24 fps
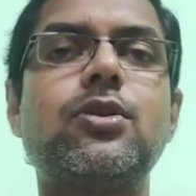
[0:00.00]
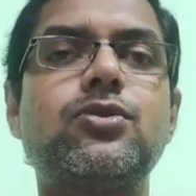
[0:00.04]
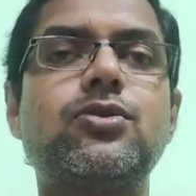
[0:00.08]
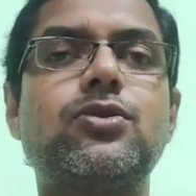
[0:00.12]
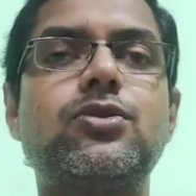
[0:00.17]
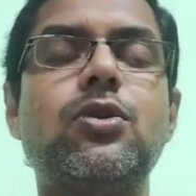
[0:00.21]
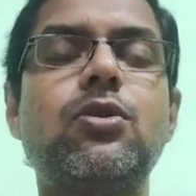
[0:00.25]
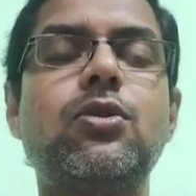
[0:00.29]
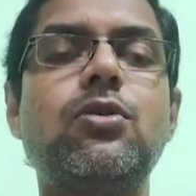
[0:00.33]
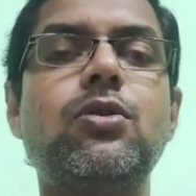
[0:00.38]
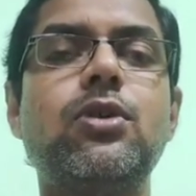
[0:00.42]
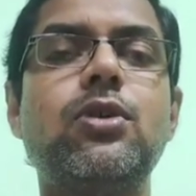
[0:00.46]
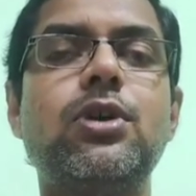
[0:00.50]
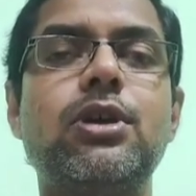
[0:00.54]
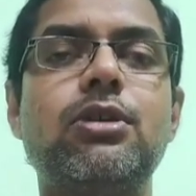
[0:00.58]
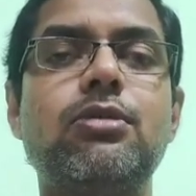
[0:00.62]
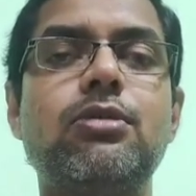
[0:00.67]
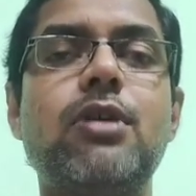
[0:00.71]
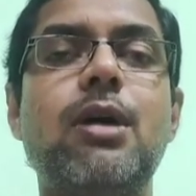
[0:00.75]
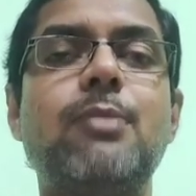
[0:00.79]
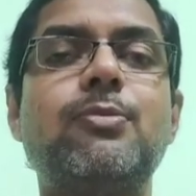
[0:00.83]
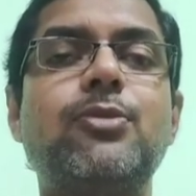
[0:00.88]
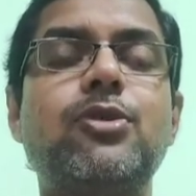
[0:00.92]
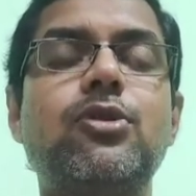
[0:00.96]
So
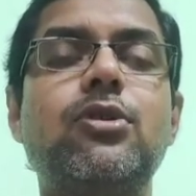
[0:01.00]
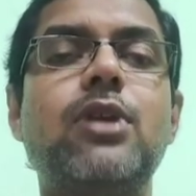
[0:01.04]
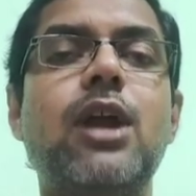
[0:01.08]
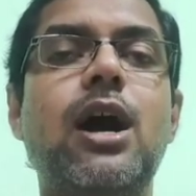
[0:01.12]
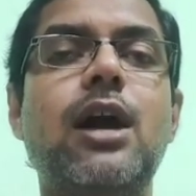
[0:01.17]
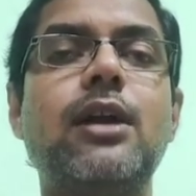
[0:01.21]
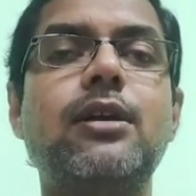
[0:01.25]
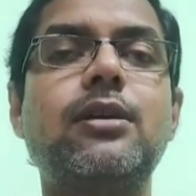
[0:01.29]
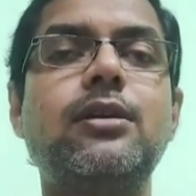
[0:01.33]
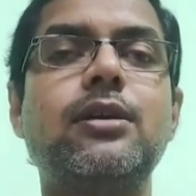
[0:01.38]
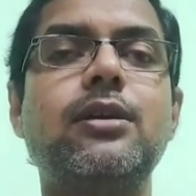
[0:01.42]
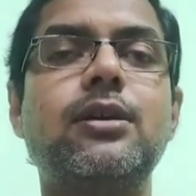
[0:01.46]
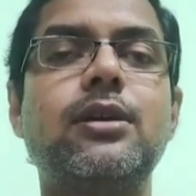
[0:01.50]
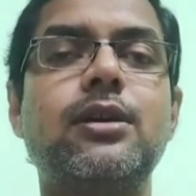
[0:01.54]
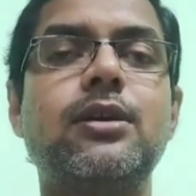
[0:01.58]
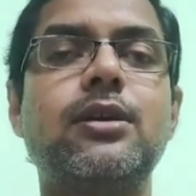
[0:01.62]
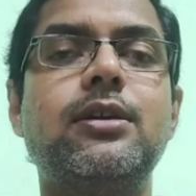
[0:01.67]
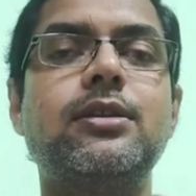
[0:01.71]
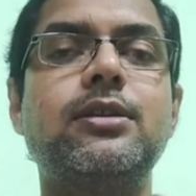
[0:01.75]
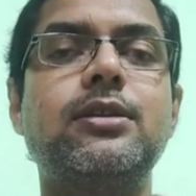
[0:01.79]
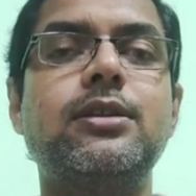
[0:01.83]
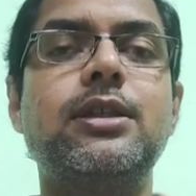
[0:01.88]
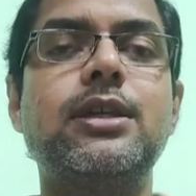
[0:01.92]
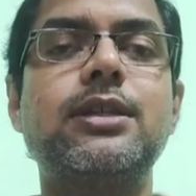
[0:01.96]
you have to learn
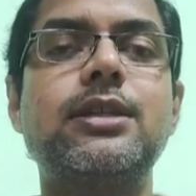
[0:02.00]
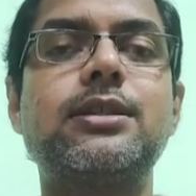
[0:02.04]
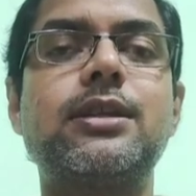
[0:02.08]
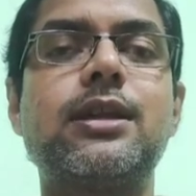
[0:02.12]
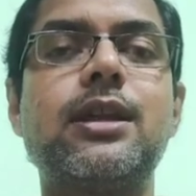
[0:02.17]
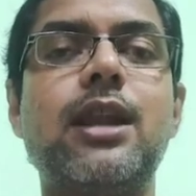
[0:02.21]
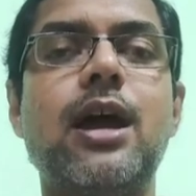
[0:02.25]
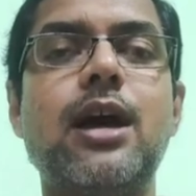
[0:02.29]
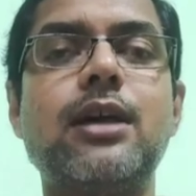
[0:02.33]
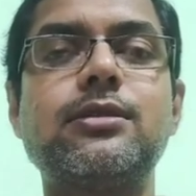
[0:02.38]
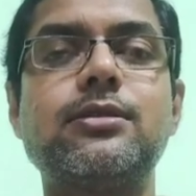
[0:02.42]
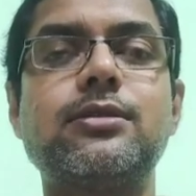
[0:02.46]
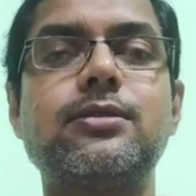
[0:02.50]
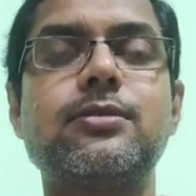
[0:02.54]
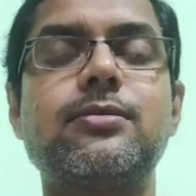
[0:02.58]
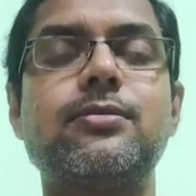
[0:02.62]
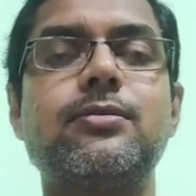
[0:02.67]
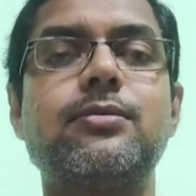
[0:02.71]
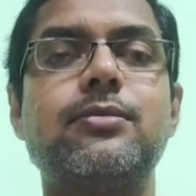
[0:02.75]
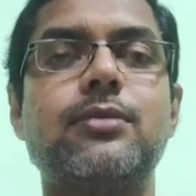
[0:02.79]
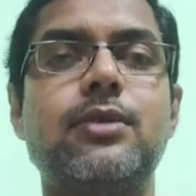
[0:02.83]
this class.